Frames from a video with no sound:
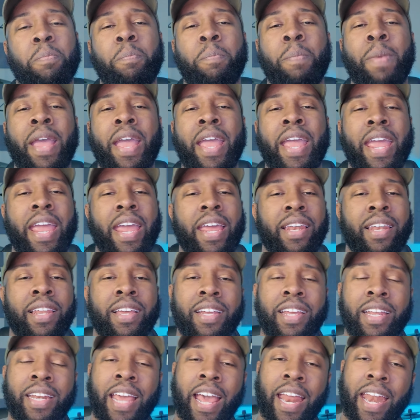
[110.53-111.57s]
Man,
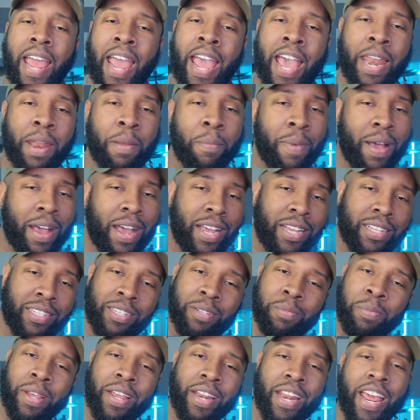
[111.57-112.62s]
look at that
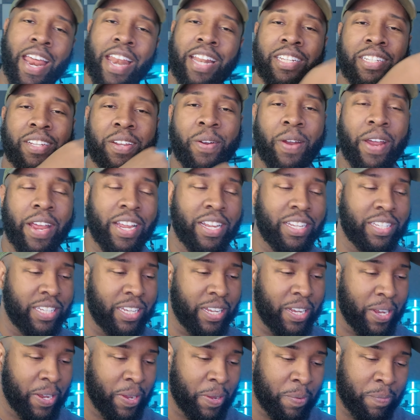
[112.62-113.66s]
atomizer, man. That is
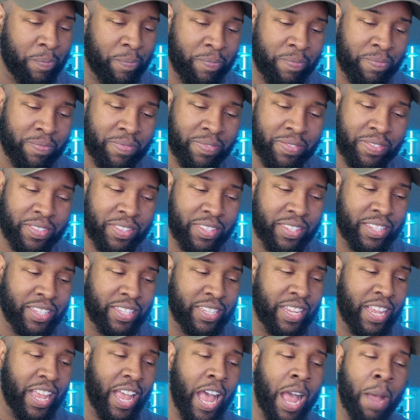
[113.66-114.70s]
crazy.
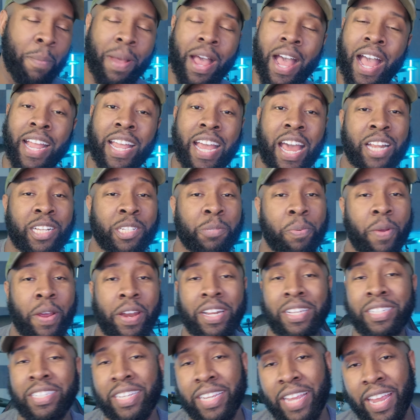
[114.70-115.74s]
I gotta spray
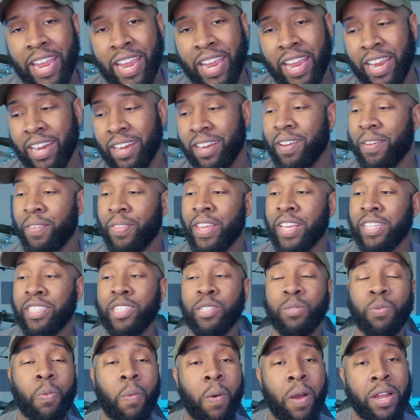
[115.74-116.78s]
this again. This
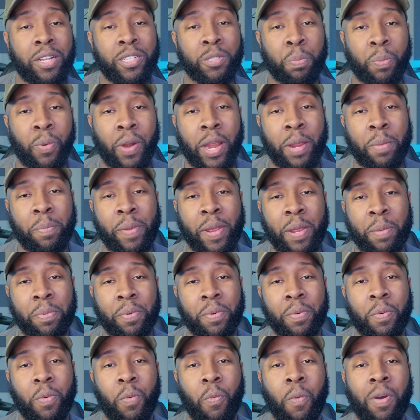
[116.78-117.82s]
is one spray,
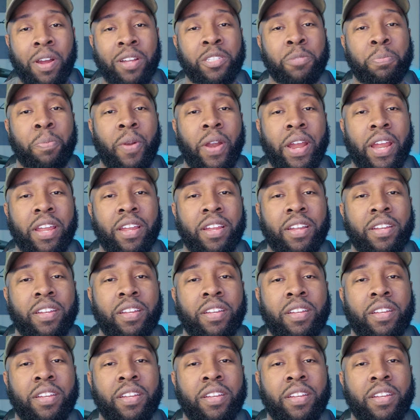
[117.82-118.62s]
people. One spray.